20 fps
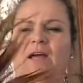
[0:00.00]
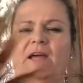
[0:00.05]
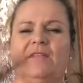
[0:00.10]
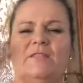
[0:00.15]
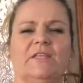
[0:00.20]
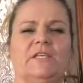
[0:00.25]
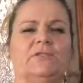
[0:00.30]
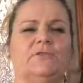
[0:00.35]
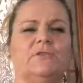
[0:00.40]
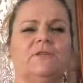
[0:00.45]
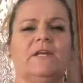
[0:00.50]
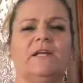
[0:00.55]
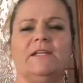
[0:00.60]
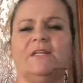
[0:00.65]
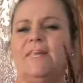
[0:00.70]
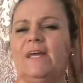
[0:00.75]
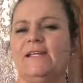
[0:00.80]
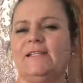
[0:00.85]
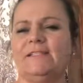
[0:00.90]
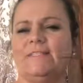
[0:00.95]
These were
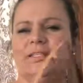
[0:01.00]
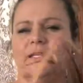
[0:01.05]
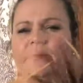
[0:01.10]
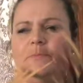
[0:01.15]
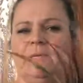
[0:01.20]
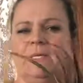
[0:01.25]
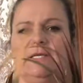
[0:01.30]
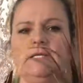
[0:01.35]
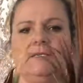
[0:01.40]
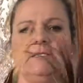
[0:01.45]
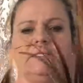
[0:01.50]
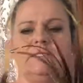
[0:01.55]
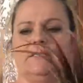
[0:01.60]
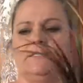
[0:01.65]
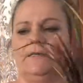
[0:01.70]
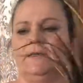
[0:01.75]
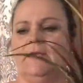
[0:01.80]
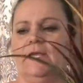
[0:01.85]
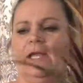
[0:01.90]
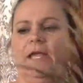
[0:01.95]
99 cents a piece,
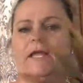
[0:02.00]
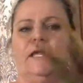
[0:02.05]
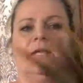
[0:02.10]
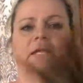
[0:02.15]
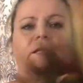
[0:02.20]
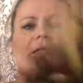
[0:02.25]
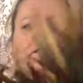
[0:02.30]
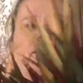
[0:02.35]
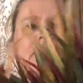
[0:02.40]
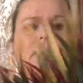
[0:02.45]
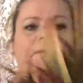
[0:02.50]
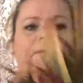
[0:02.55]
and